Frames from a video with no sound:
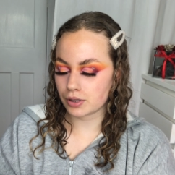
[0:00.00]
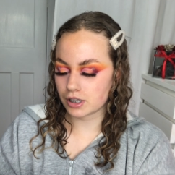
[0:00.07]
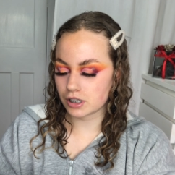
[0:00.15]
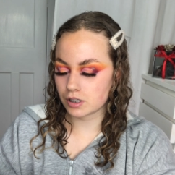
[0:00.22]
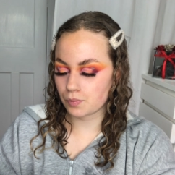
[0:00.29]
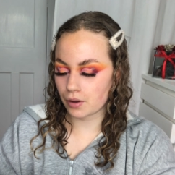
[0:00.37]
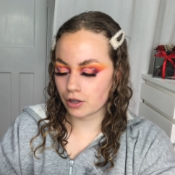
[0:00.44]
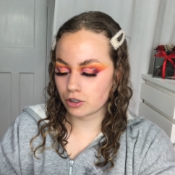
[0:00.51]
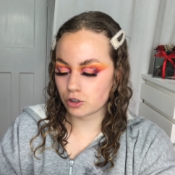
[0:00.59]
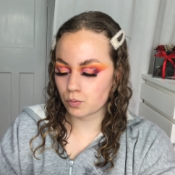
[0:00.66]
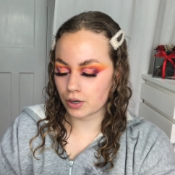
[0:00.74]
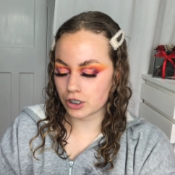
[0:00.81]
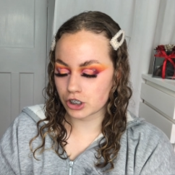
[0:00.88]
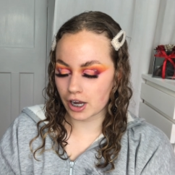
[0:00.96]
a sponge,
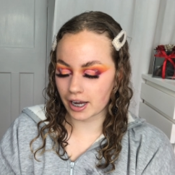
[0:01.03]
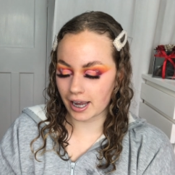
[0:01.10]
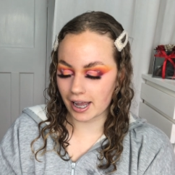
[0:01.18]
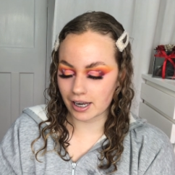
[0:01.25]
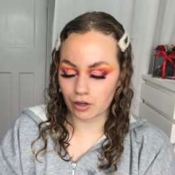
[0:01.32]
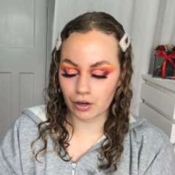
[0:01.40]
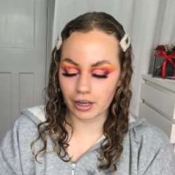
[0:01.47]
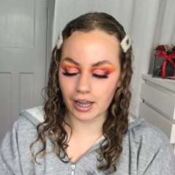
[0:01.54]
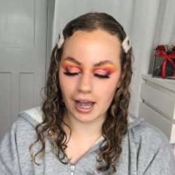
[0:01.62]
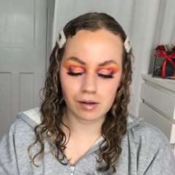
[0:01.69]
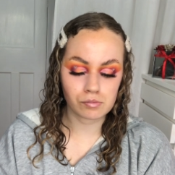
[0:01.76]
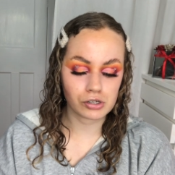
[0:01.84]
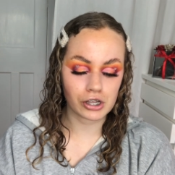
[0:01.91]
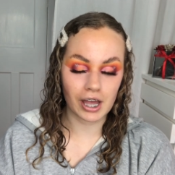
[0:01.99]
which again, I
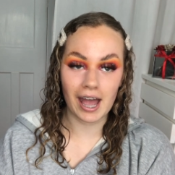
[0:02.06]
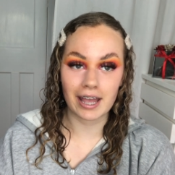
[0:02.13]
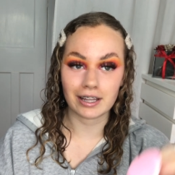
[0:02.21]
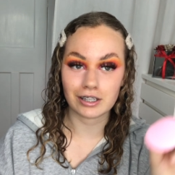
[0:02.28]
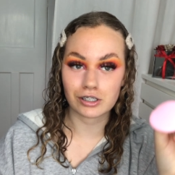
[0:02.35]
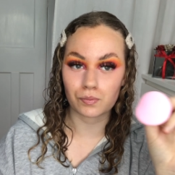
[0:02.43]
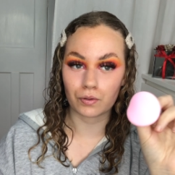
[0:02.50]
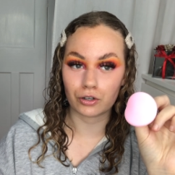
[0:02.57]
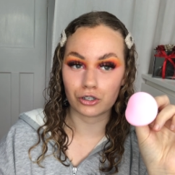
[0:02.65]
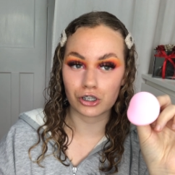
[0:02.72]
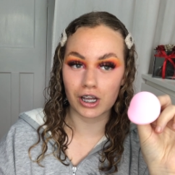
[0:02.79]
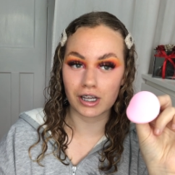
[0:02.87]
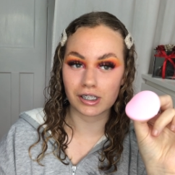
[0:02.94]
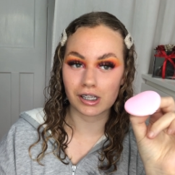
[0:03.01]
absolutely hate these
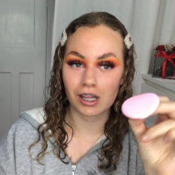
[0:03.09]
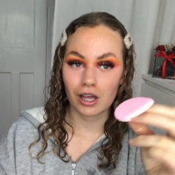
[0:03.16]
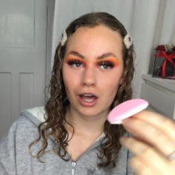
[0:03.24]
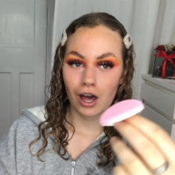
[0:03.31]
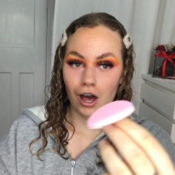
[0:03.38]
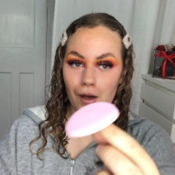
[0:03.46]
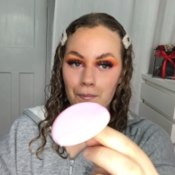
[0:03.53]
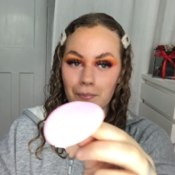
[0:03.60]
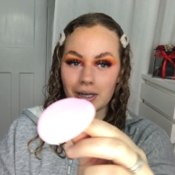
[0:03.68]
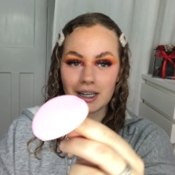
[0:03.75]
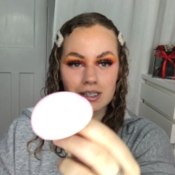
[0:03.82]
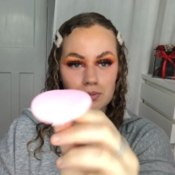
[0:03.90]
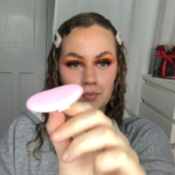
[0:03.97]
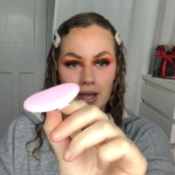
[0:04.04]
sponges, um, but it
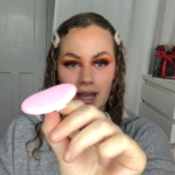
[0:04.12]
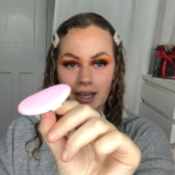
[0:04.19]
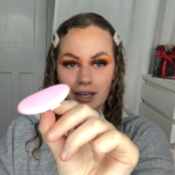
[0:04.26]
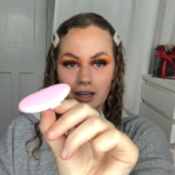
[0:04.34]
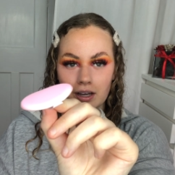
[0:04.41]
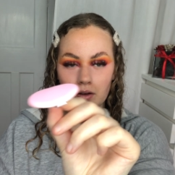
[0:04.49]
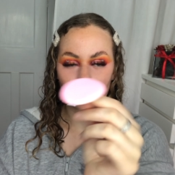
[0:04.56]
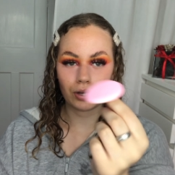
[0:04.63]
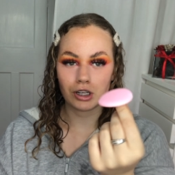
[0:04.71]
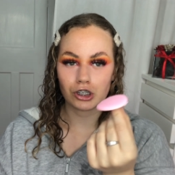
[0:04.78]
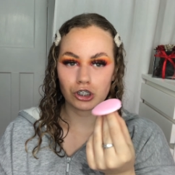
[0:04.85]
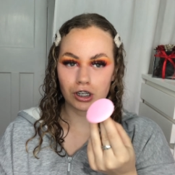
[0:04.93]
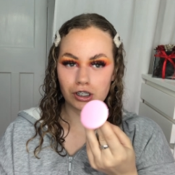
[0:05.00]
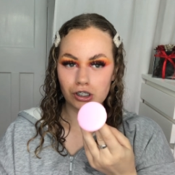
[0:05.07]
is pink, which
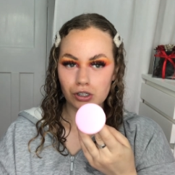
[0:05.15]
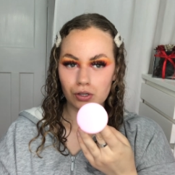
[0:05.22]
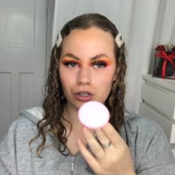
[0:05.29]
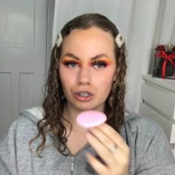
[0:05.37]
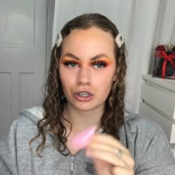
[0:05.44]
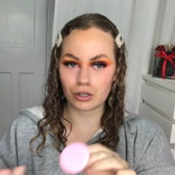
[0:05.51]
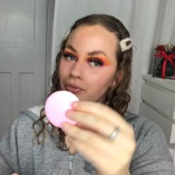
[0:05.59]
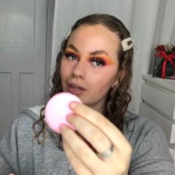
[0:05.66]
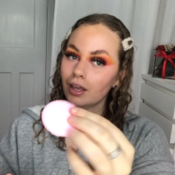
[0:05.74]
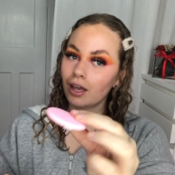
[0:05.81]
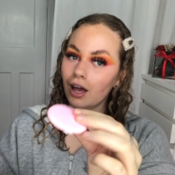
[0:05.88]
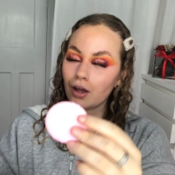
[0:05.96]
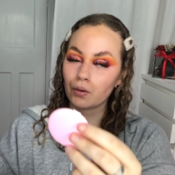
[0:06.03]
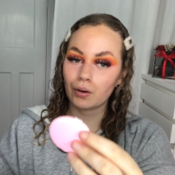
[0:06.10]
is cute
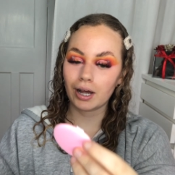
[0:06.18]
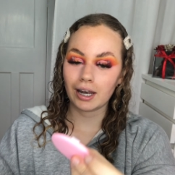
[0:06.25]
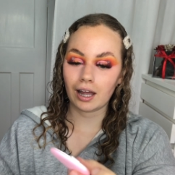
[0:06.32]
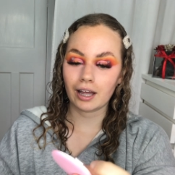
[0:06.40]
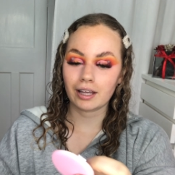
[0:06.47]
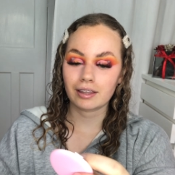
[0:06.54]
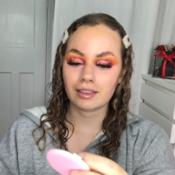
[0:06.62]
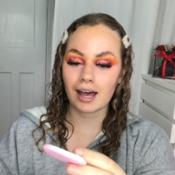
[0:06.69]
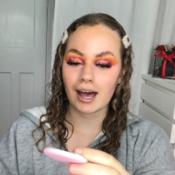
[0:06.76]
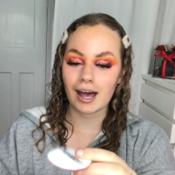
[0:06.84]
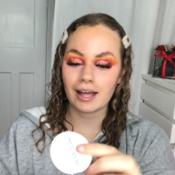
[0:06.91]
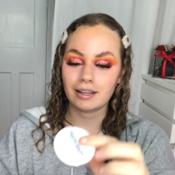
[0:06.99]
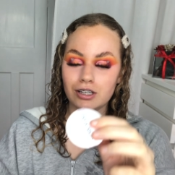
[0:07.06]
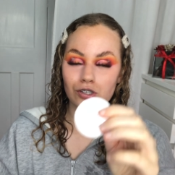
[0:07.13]
quite like that
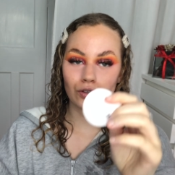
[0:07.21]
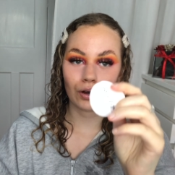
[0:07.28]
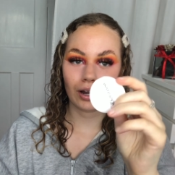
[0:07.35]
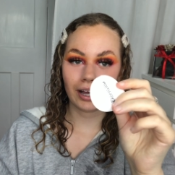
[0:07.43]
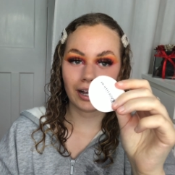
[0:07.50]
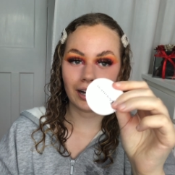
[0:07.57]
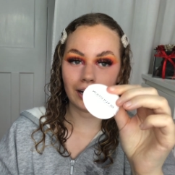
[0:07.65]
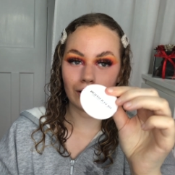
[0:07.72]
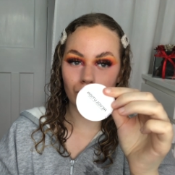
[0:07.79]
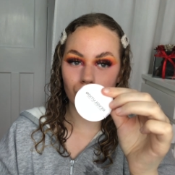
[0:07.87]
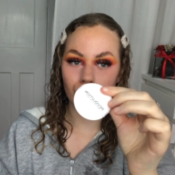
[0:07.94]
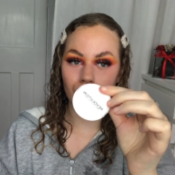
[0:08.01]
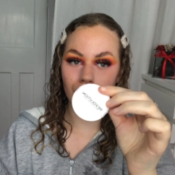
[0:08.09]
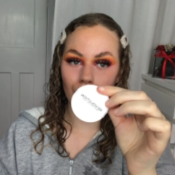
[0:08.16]
and it's got like a little
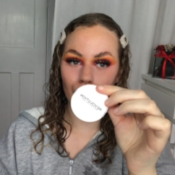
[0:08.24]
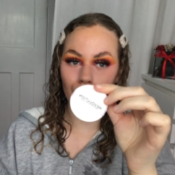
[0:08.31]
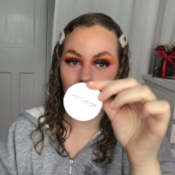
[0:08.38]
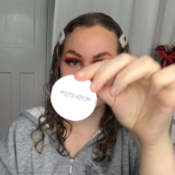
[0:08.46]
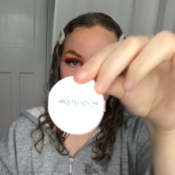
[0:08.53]
silk